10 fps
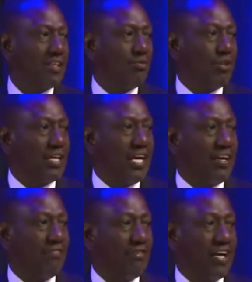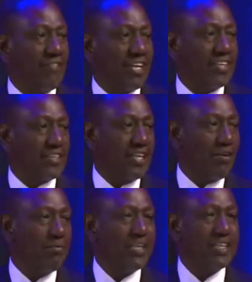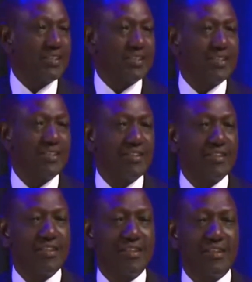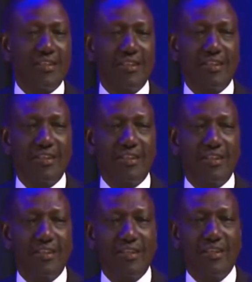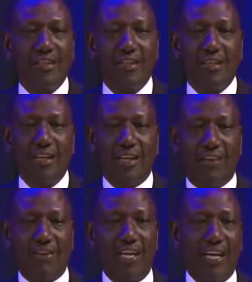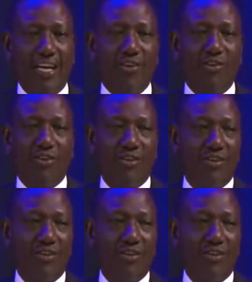We have governors in our midst, Governor Nanok,